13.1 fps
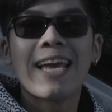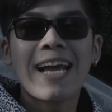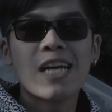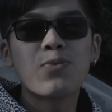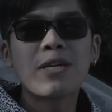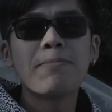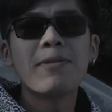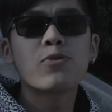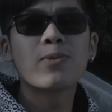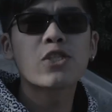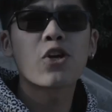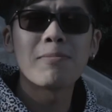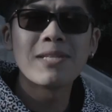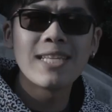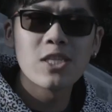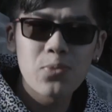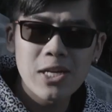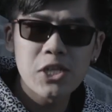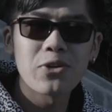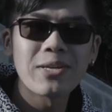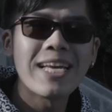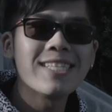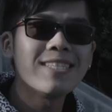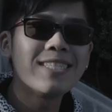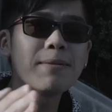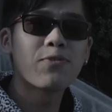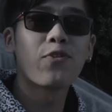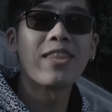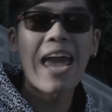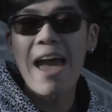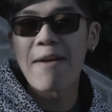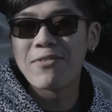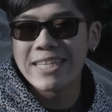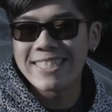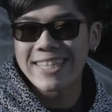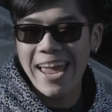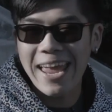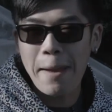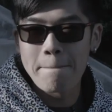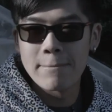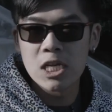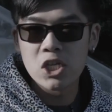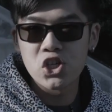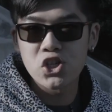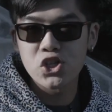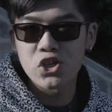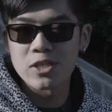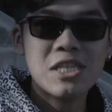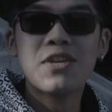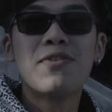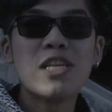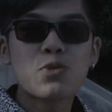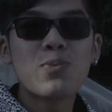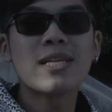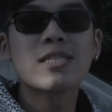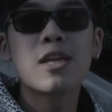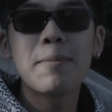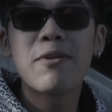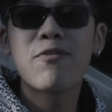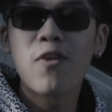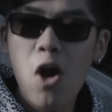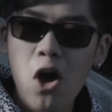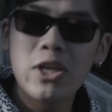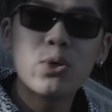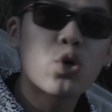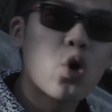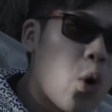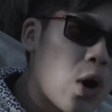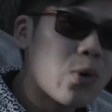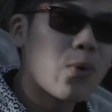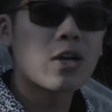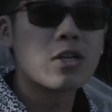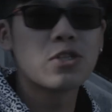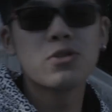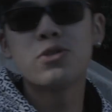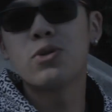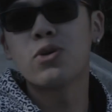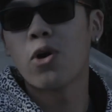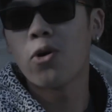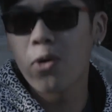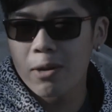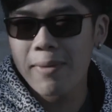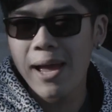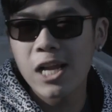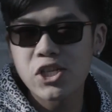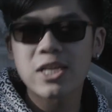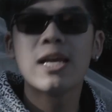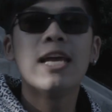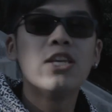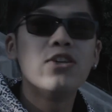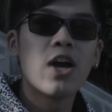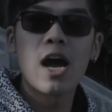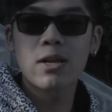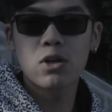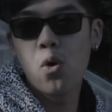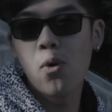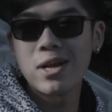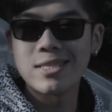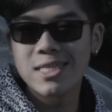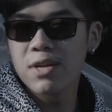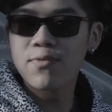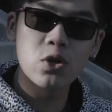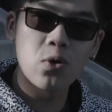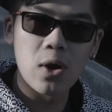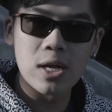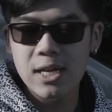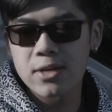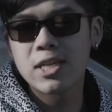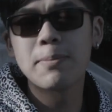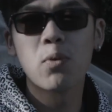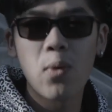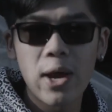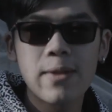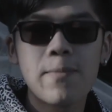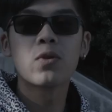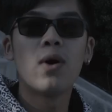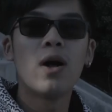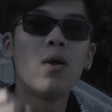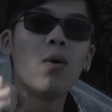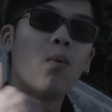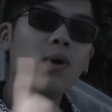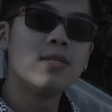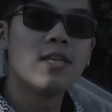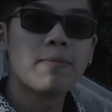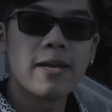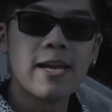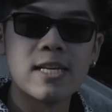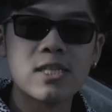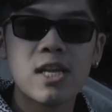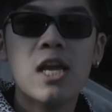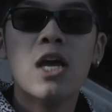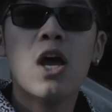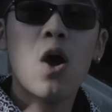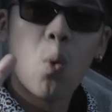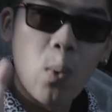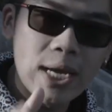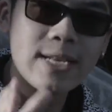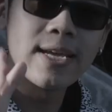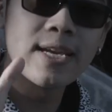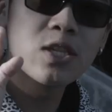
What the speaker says: guys, welcome to this week's Herman's Hints, where I show you hints and tips for the everyday magician. So for this week, it's gonna be for all you coin workers, those who do coin magic. You got coins, silver coins. How do you keep it white? Well, one tip is whitening